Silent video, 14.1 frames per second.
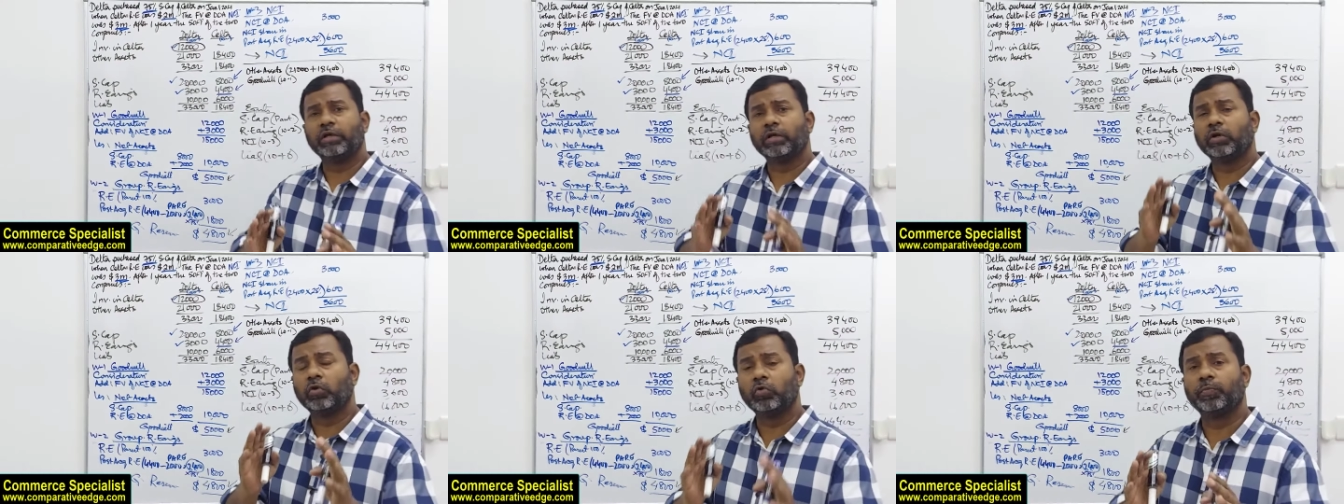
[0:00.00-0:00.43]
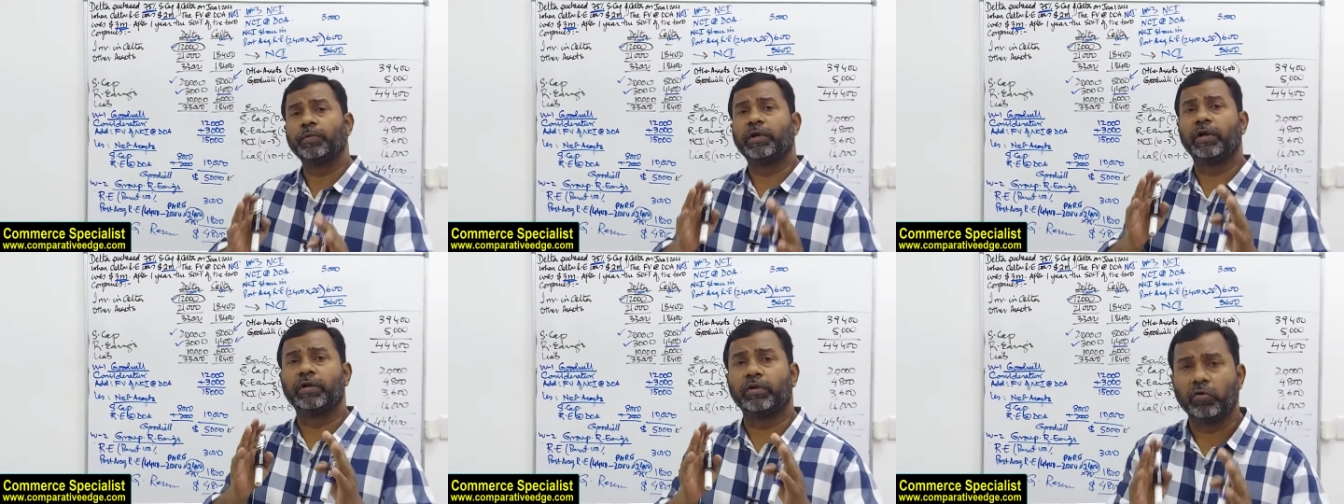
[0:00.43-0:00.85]
the
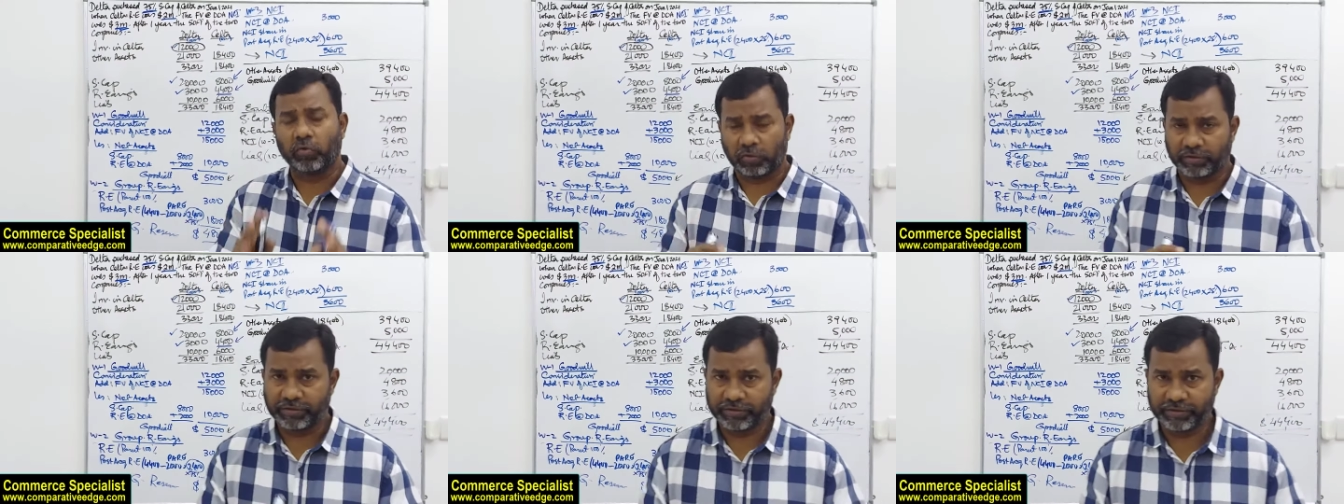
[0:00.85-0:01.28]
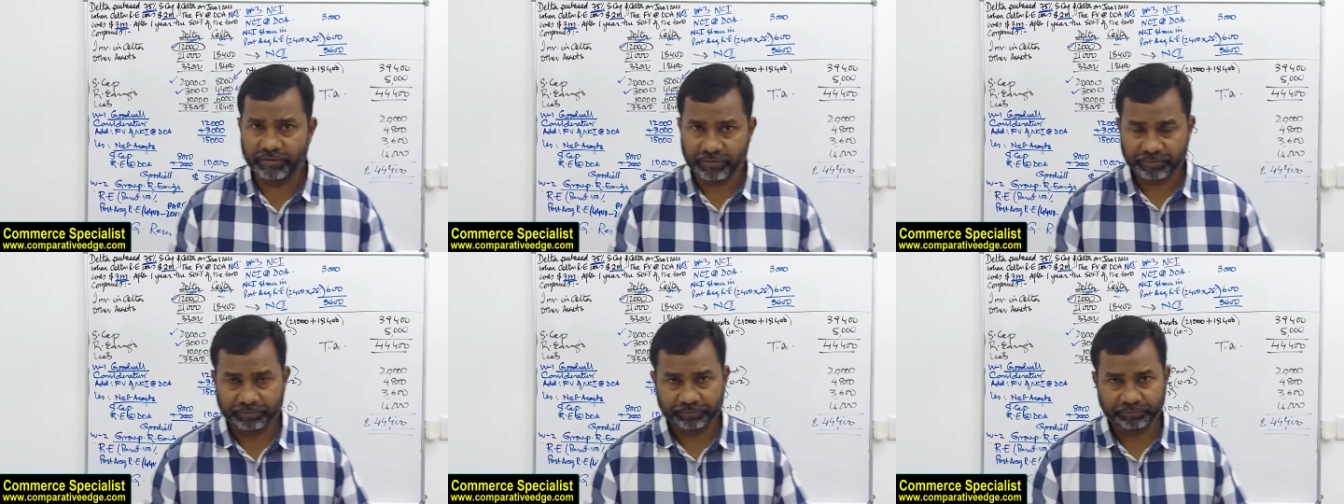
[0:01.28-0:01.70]
group controls.
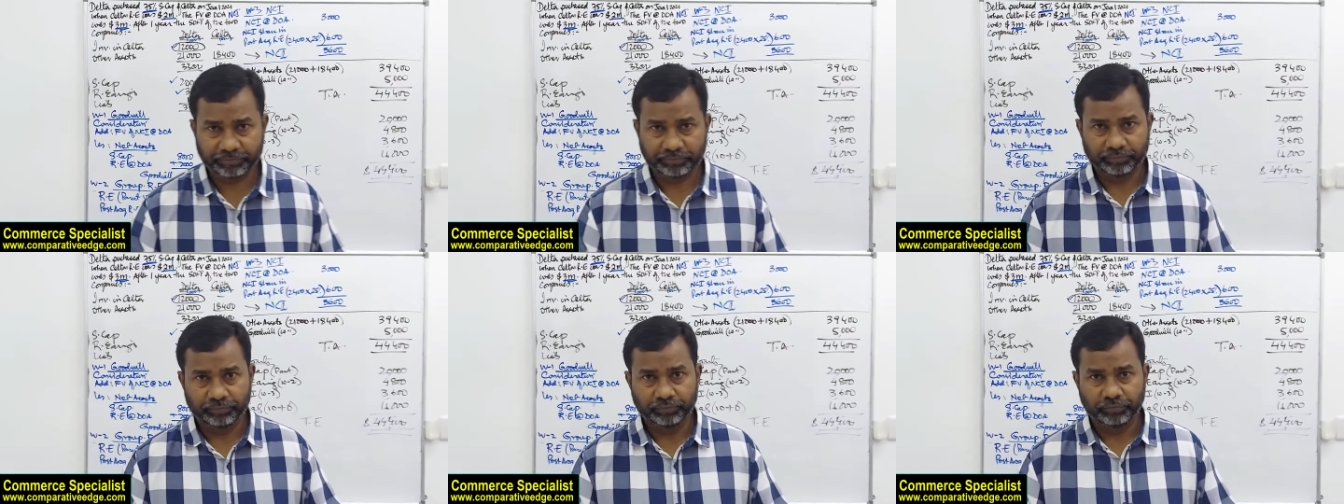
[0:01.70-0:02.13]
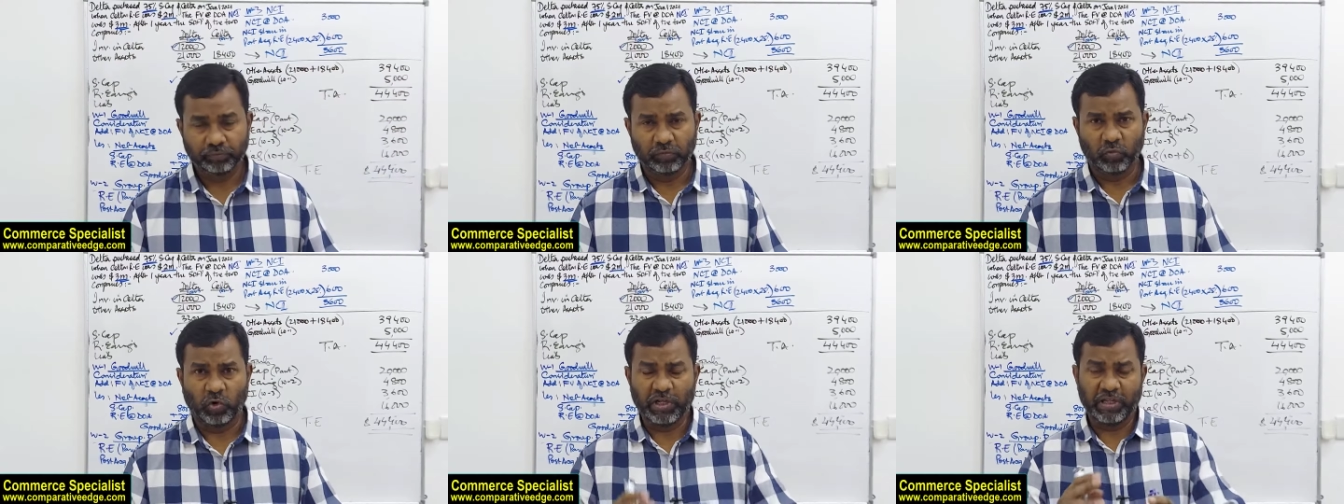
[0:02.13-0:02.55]

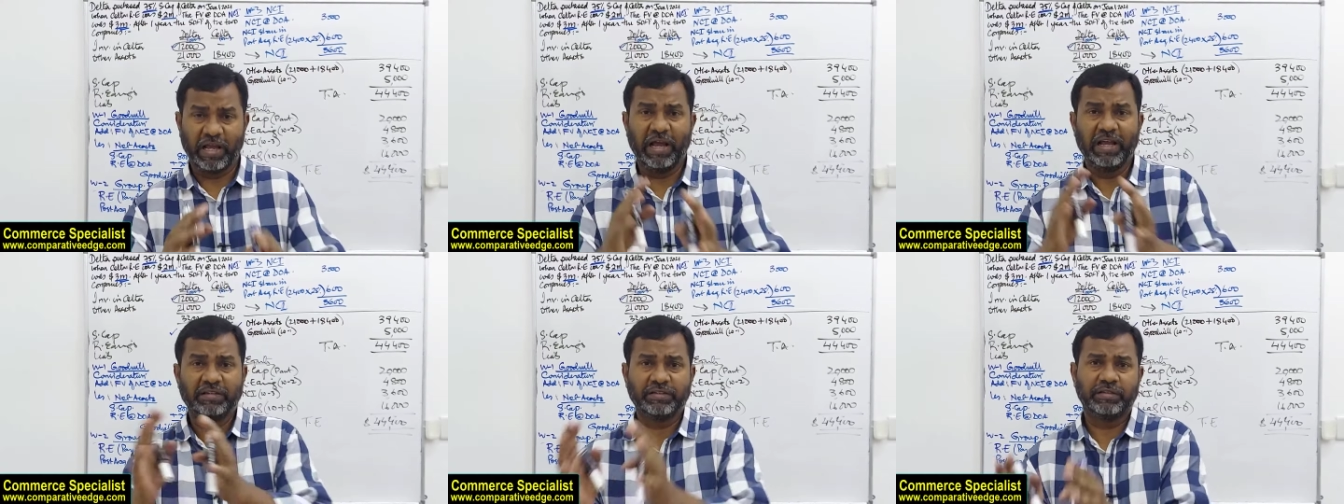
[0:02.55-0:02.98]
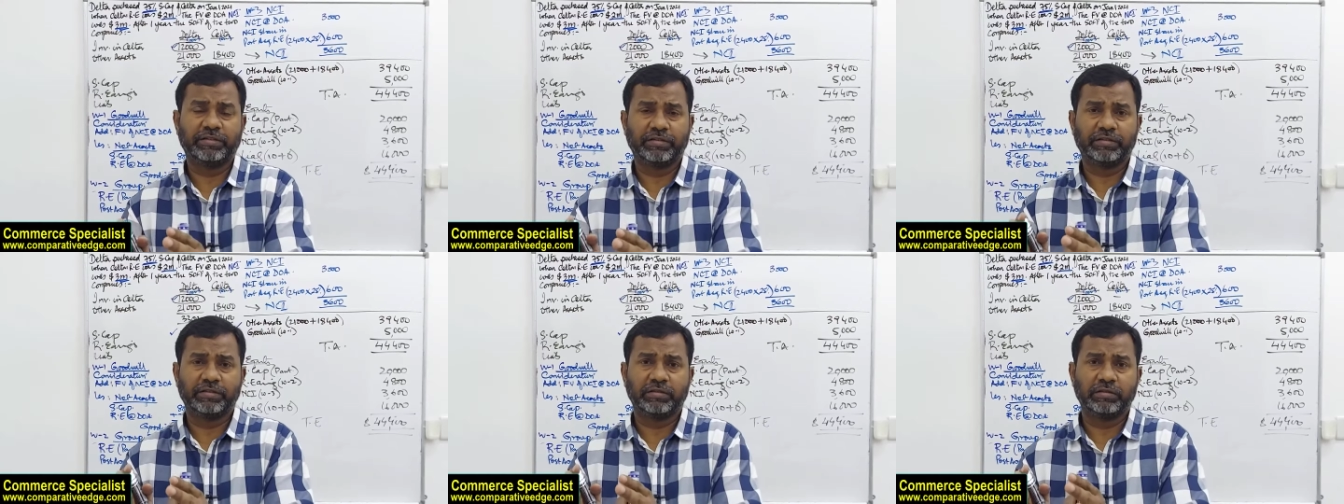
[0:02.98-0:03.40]
What are the
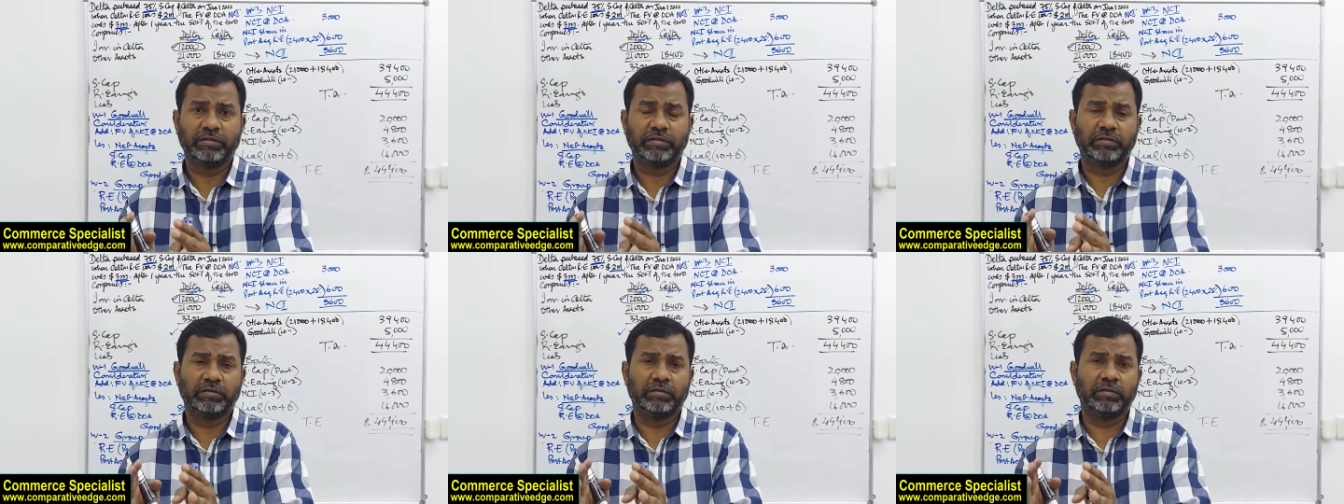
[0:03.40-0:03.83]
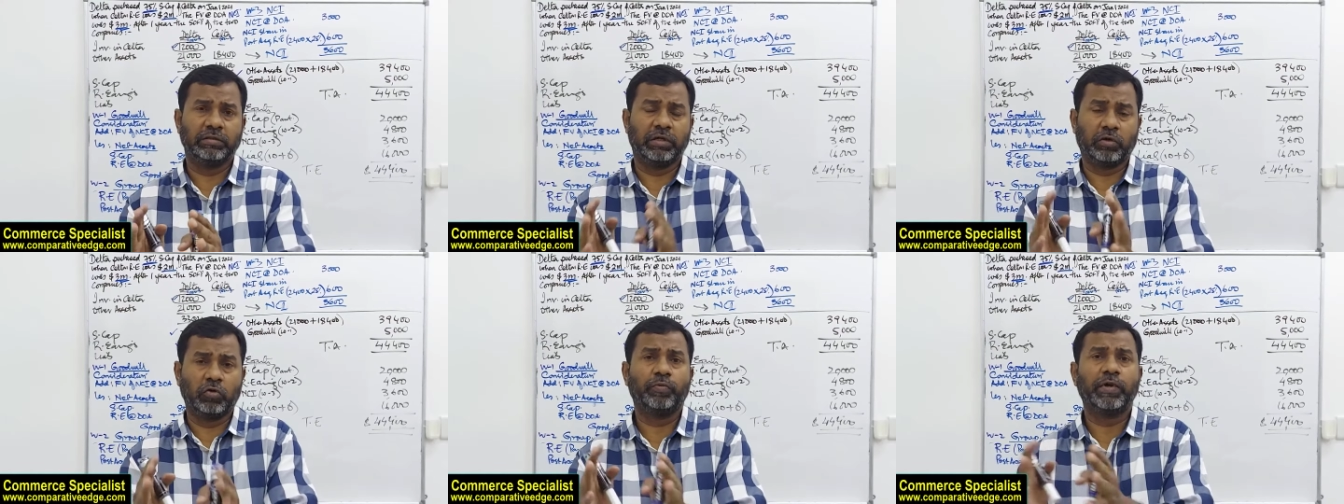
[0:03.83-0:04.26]
assets
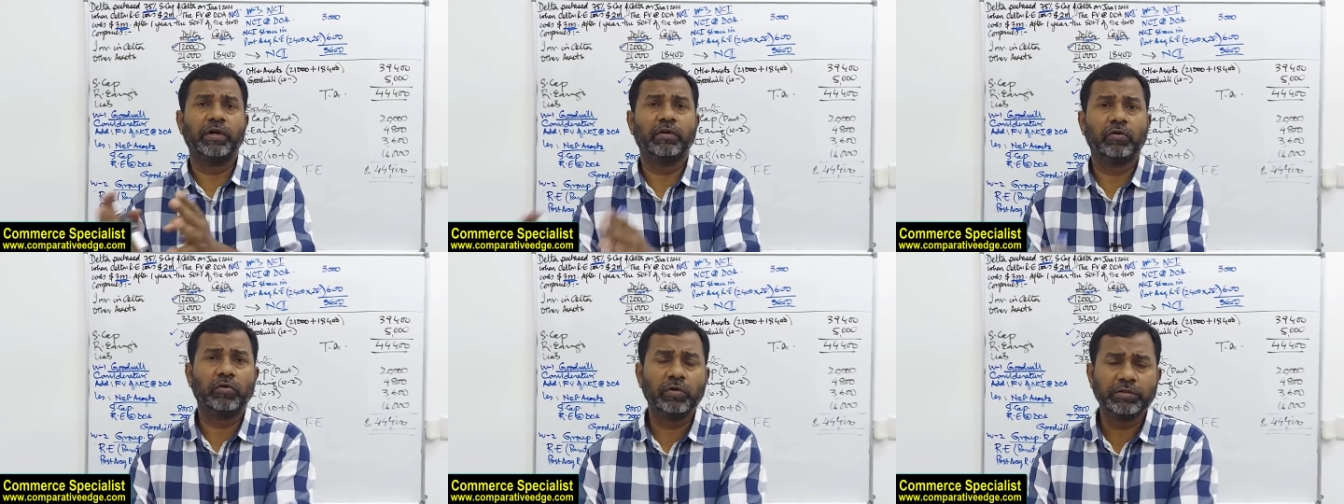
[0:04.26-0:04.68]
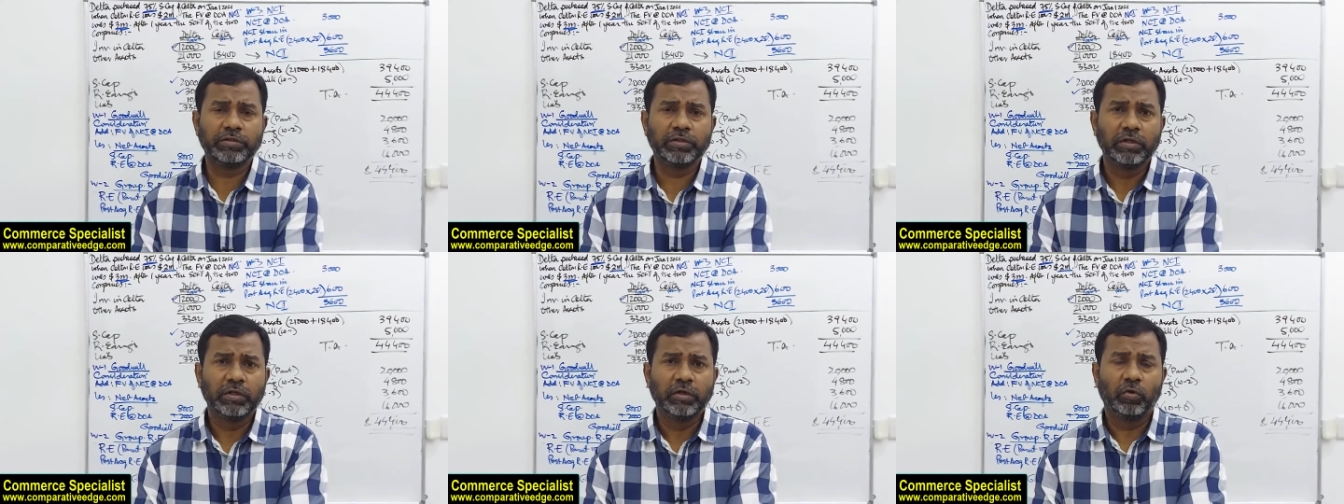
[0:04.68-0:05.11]
the group controls?